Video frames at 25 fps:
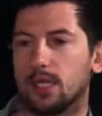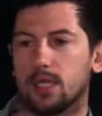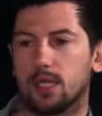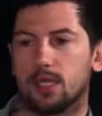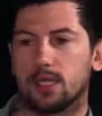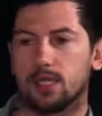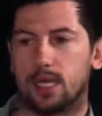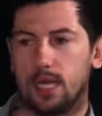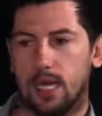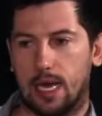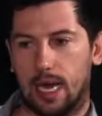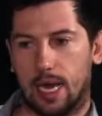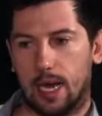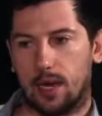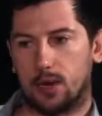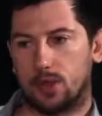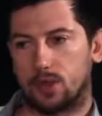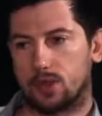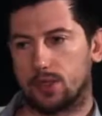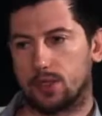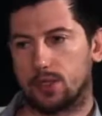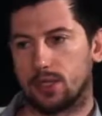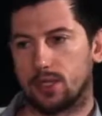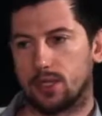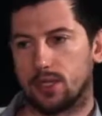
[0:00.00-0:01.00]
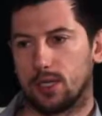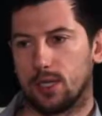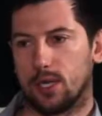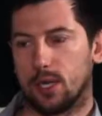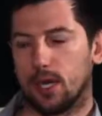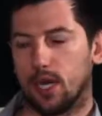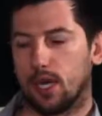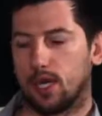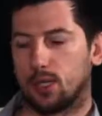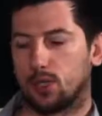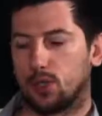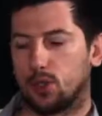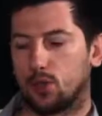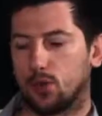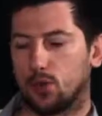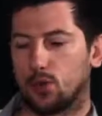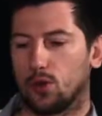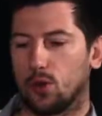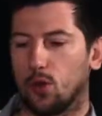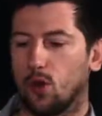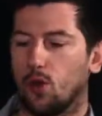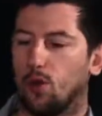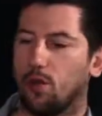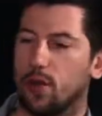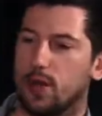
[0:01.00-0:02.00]
his account to
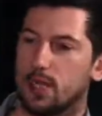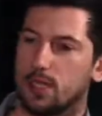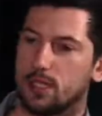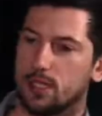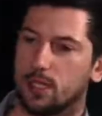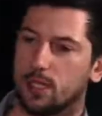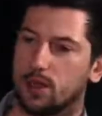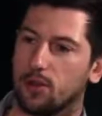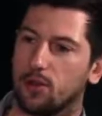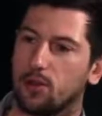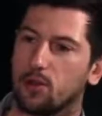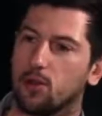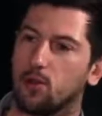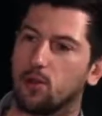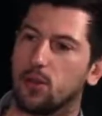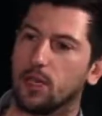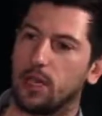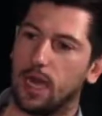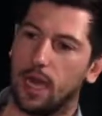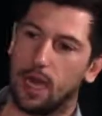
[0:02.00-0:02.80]
co-vesting through the